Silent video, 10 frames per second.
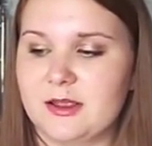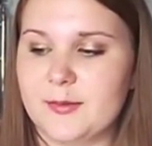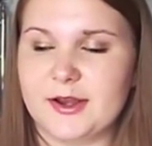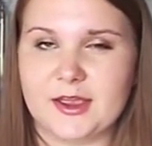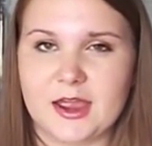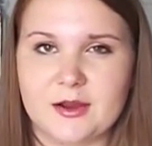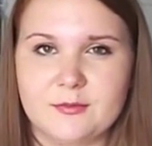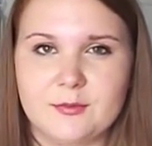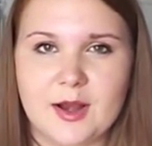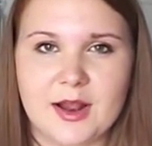a bit
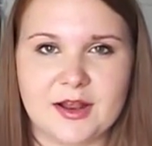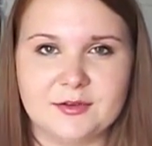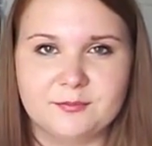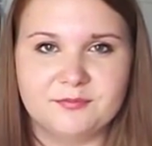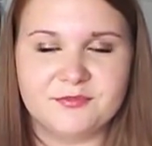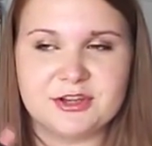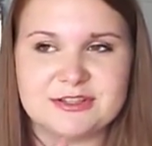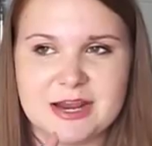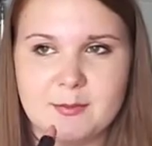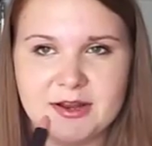ago when I
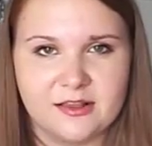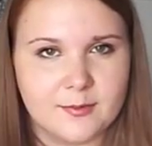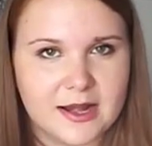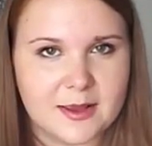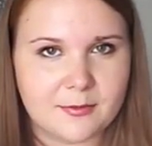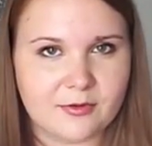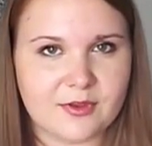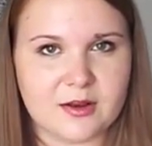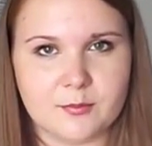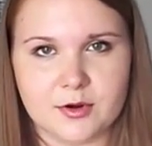just tap it into my lips
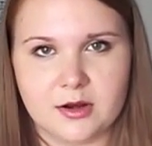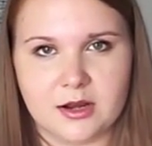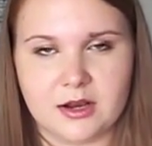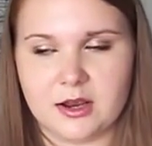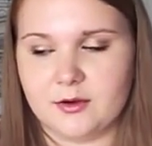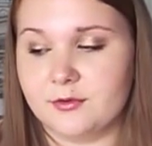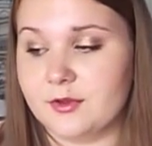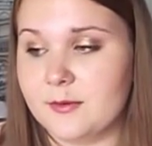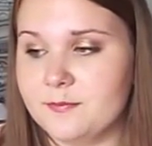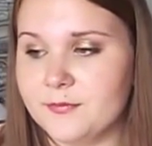instead of putting it loads
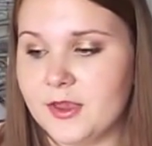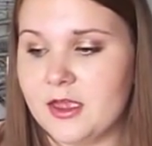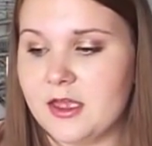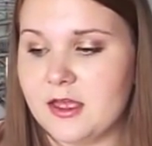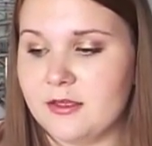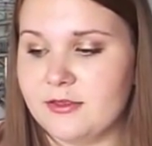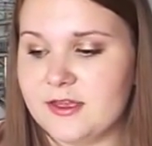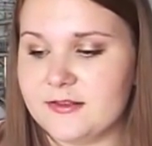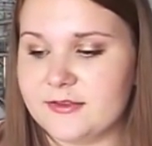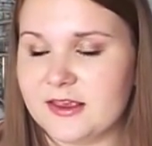on.
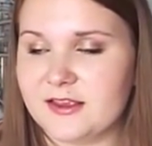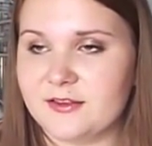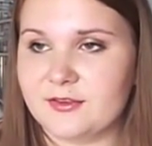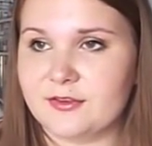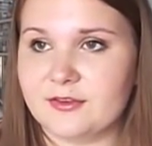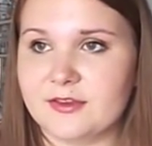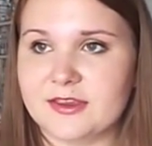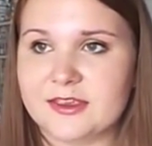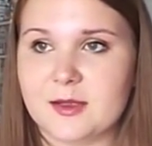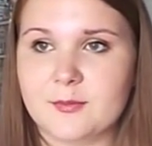This is
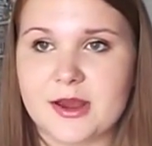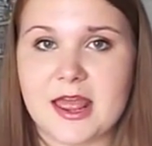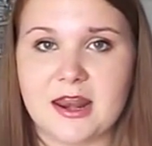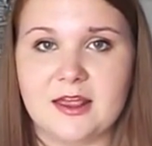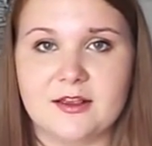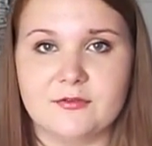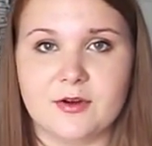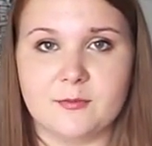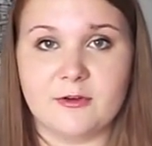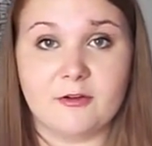Gabriella
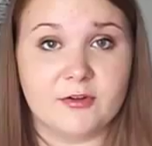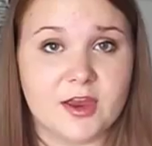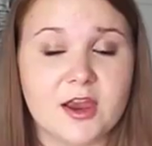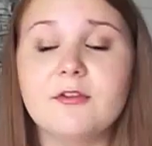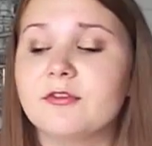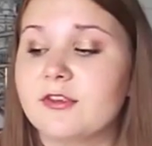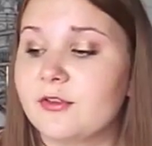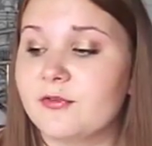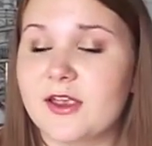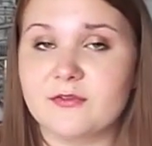from Velvet Ghost, his
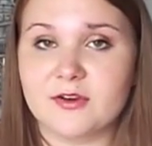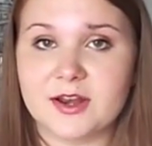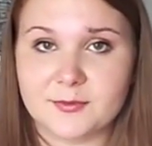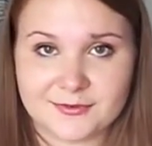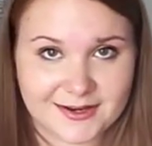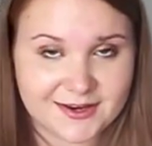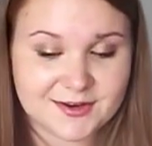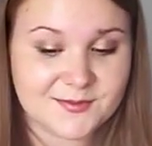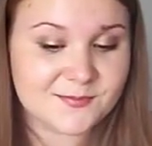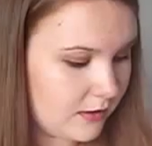favourite lipstick.